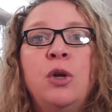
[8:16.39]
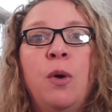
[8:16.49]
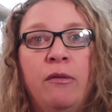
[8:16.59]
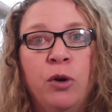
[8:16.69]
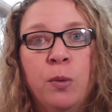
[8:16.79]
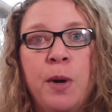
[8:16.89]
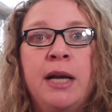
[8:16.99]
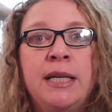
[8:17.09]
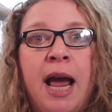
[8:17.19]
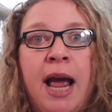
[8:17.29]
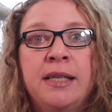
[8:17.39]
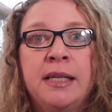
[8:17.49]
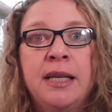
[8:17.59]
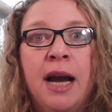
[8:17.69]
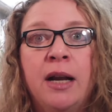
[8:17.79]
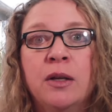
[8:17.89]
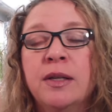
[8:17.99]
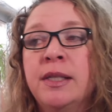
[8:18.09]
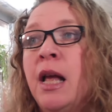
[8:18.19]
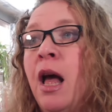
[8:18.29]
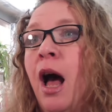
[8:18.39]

You have correct tags and titles.